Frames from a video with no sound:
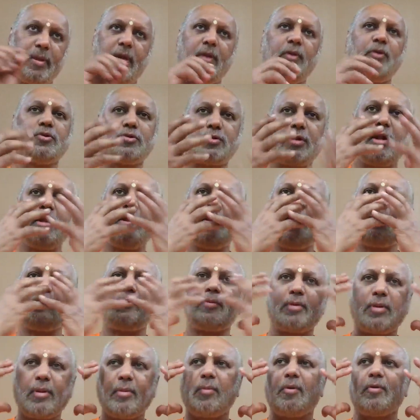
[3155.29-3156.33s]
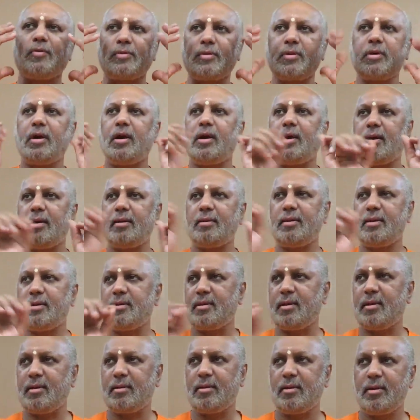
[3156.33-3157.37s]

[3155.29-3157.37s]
usually they put the mouth guard and then